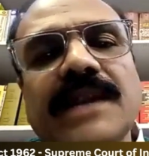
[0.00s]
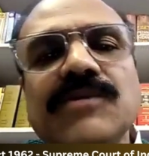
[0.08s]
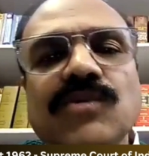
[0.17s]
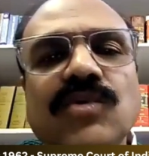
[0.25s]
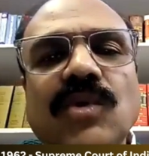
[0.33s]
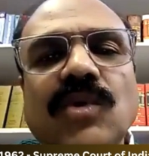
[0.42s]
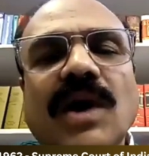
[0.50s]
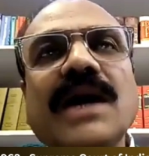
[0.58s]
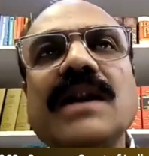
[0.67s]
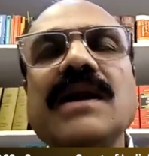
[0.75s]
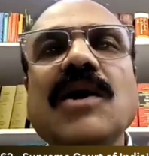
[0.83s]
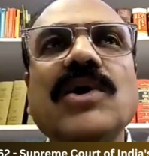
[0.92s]
And who
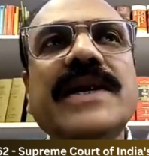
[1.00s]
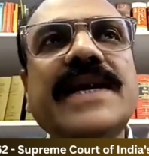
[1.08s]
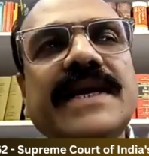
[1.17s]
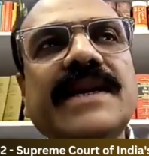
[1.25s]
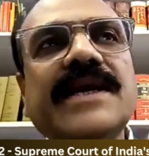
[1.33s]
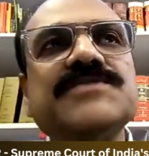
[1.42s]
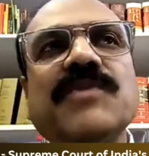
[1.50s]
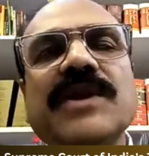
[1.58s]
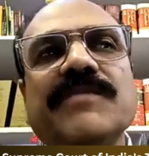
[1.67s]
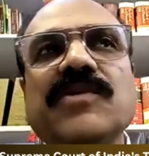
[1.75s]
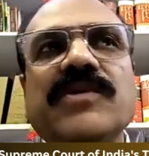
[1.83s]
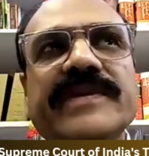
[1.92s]
are already in
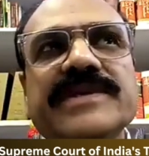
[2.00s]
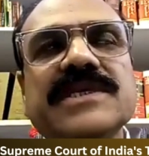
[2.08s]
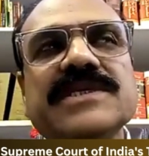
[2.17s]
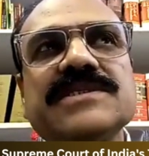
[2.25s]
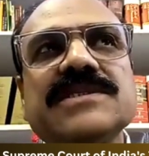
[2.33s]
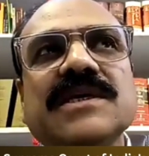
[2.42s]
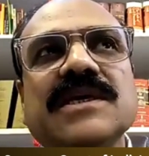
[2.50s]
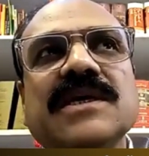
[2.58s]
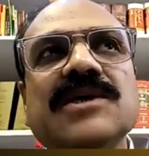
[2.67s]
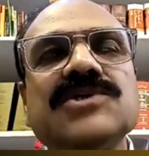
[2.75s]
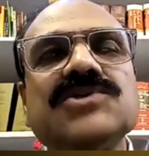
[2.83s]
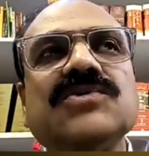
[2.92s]
export import business,
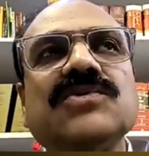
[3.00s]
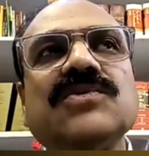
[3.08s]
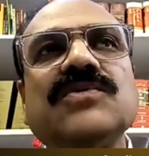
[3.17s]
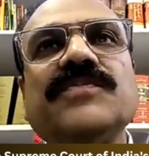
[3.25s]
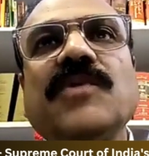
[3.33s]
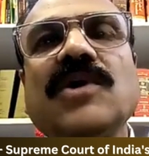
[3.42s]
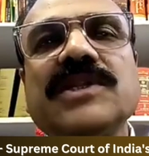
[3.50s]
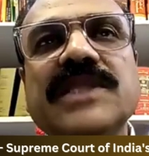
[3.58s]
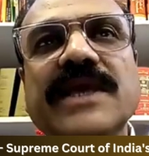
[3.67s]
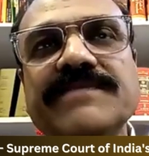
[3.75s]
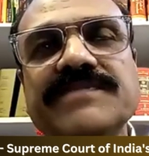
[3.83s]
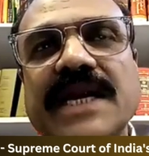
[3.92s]
so for
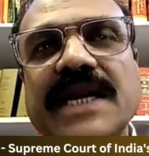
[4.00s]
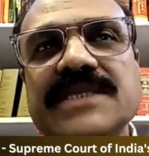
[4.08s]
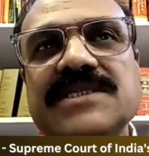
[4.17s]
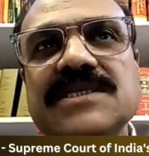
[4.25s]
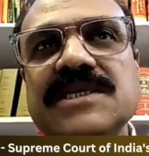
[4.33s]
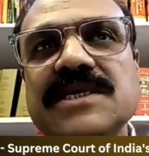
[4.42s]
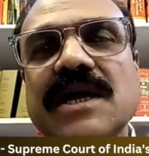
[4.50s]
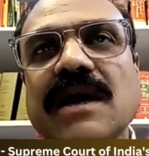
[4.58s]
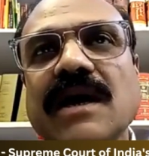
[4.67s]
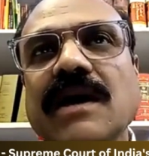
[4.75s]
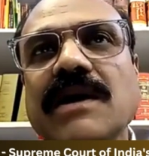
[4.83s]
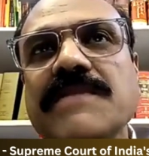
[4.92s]
them that is the
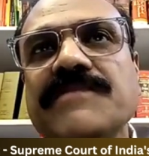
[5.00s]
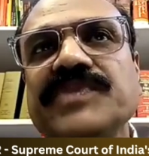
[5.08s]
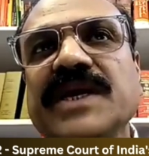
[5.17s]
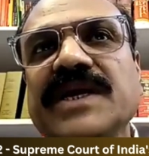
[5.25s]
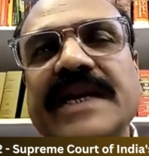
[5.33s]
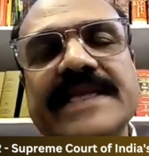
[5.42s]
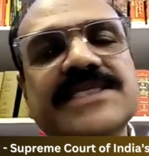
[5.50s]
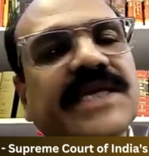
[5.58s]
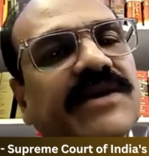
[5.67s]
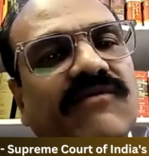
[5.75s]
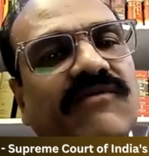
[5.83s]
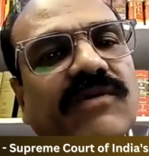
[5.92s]

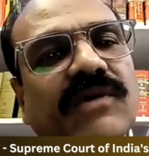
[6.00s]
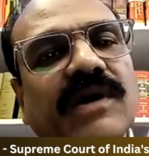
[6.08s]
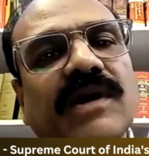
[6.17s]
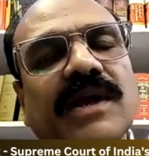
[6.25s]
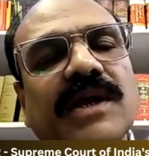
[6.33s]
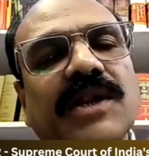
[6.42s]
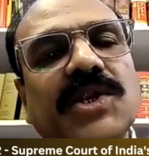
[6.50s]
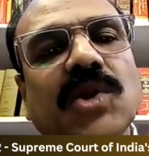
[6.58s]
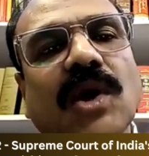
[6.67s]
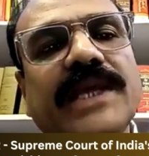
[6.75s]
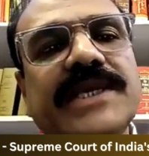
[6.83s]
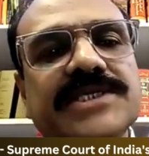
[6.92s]
treasury of
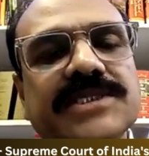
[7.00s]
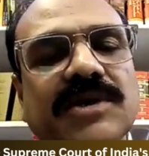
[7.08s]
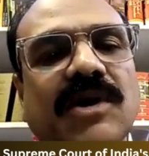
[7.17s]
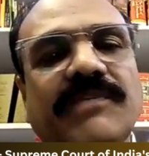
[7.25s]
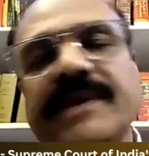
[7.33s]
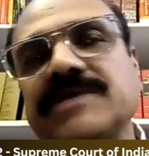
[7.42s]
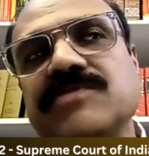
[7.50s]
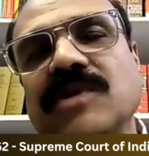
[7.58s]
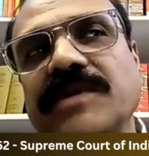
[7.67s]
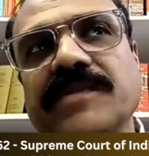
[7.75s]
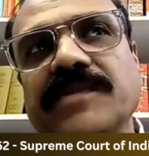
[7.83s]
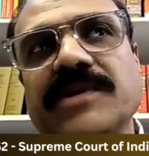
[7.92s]
knowledge of
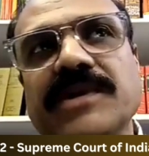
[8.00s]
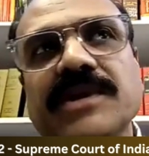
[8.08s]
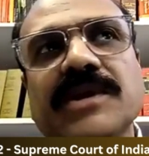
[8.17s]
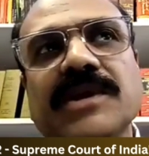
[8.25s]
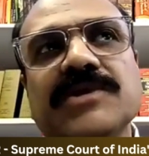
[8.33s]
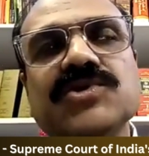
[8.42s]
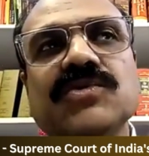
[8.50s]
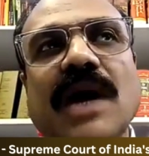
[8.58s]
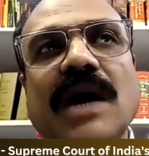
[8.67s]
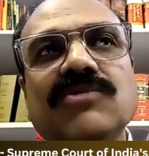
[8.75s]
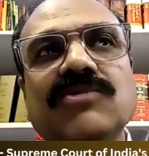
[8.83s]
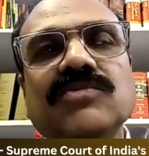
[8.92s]
export import.
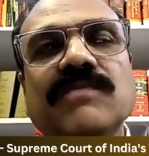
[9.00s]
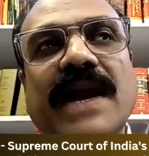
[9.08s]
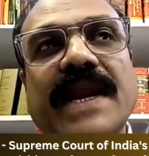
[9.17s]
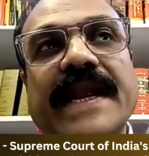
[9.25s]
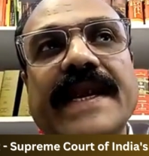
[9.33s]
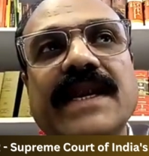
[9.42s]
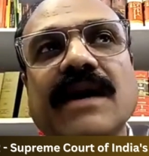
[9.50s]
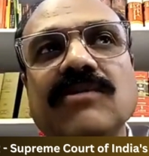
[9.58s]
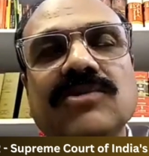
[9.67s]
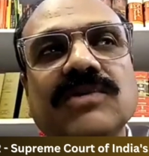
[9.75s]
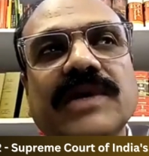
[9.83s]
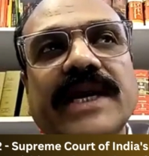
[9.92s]
So how to market,
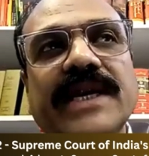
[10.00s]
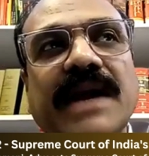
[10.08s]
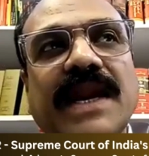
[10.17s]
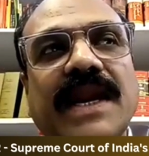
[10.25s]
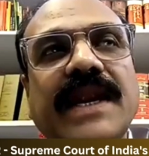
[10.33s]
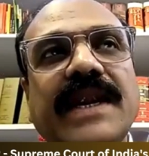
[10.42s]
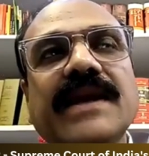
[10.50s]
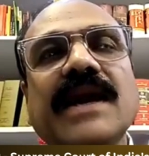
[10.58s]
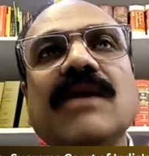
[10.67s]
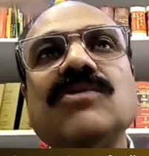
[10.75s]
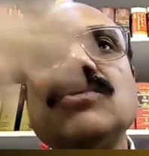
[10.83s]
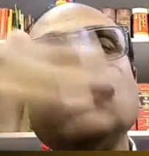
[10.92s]
how to get
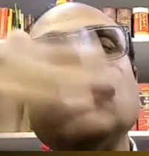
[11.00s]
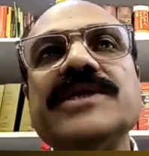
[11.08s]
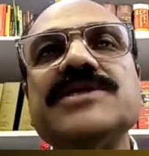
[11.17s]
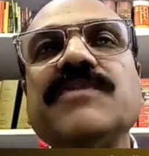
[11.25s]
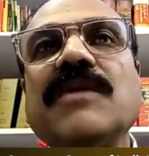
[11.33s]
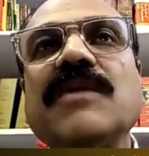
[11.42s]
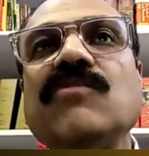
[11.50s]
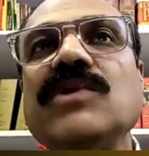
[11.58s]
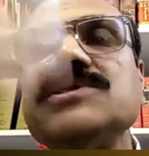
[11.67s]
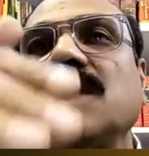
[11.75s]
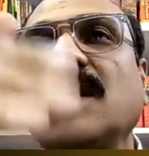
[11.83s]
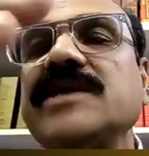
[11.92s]
marketing, how to reach from
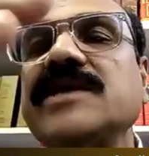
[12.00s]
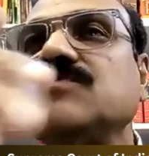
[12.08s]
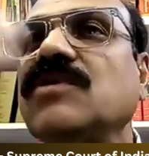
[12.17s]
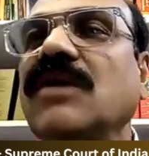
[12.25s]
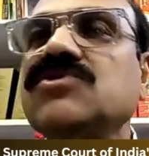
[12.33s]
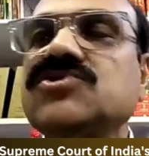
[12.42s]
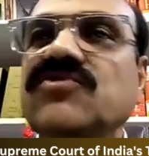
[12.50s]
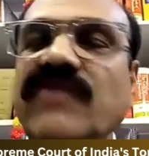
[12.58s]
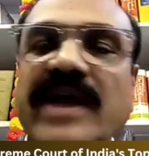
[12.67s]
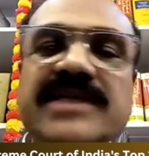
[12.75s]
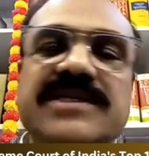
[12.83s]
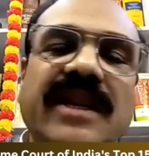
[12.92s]
1-star export house to
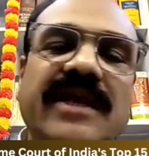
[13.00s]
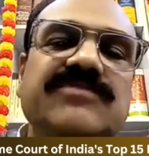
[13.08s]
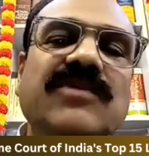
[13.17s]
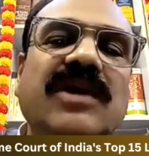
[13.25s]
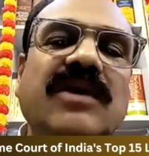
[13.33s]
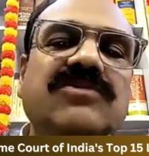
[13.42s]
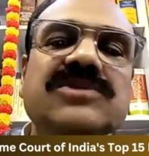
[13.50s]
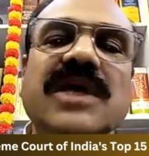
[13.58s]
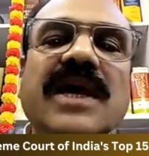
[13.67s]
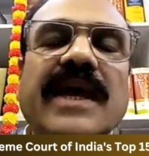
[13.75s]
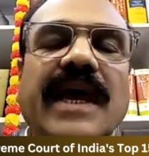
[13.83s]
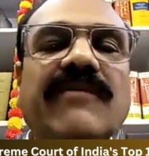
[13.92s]
5-star export house,
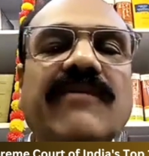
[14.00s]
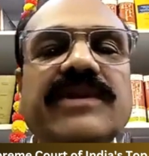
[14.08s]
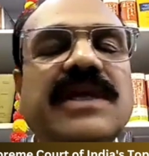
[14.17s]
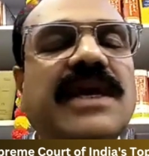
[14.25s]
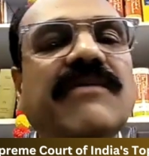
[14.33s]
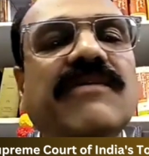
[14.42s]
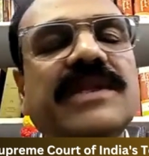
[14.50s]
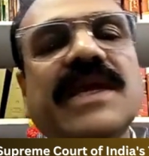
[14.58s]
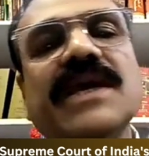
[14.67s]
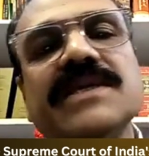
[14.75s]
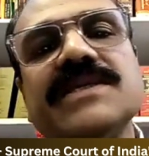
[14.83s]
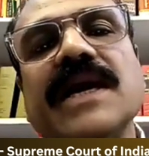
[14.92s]
everything
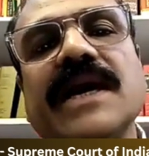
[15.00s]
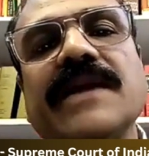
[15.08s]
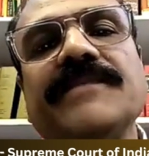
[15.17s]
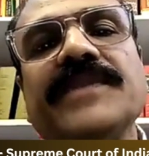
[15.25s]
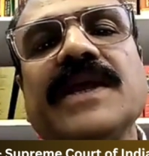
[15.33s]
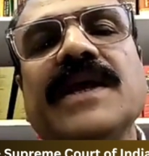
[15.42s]
is there.